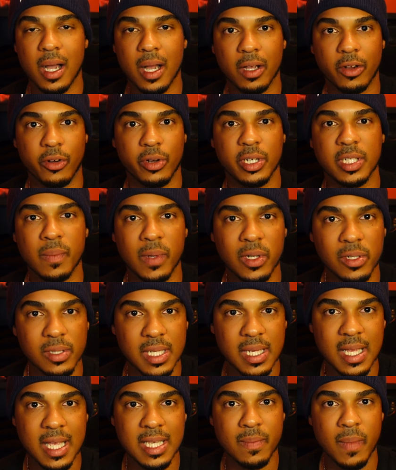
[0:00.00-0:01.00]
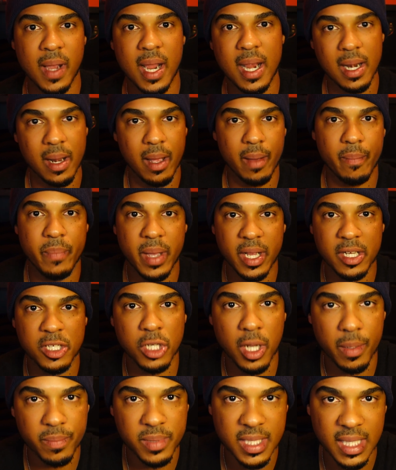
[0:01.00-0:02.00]
Chris Middleton has made big
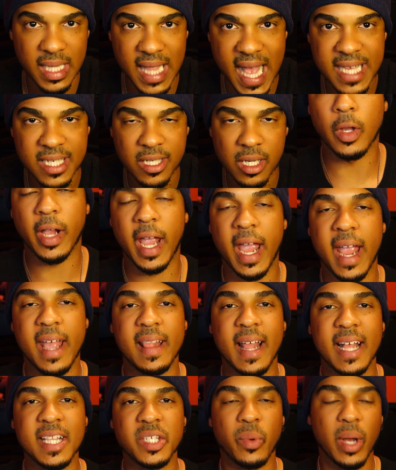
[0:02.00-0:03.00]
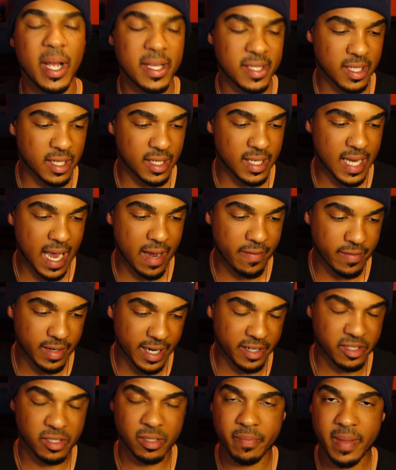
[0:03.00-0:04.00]
jumps the last. Okay, and that's why it's good to have an
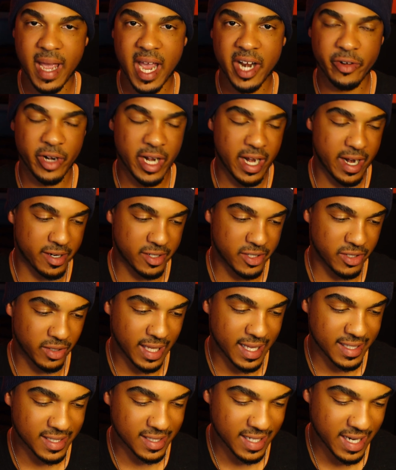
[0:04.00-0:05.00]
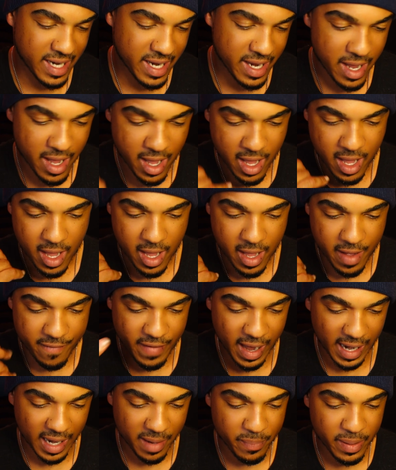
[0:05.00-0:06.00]
extra battery here. So let's see if
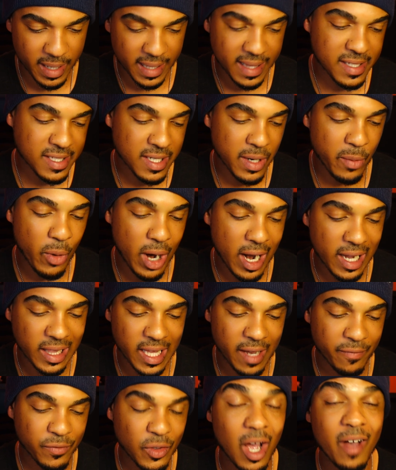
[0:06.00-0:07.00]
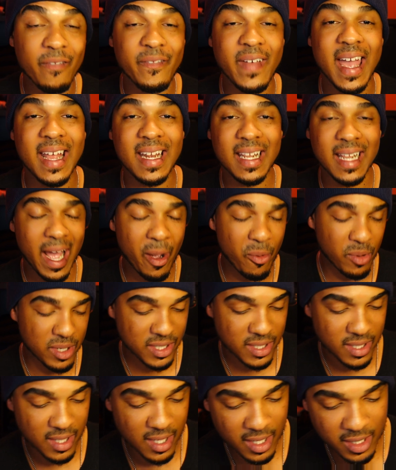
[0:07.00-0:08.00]
I can pick this up where I left off at, and that
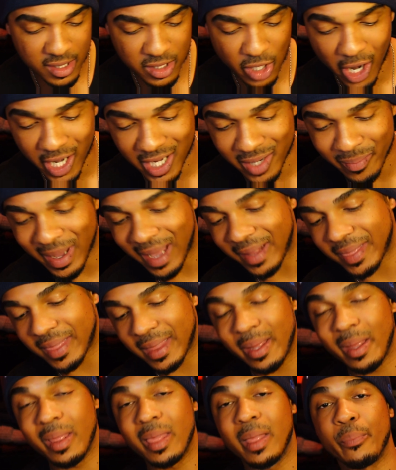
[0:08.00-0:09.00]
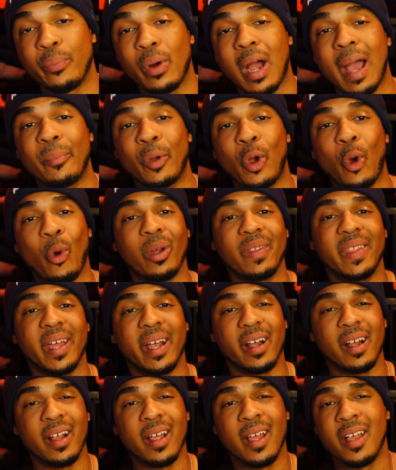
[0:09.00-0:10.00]
was talking about the prime core
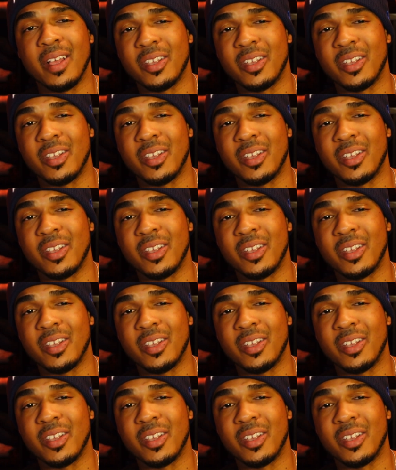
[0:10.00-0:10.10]
there.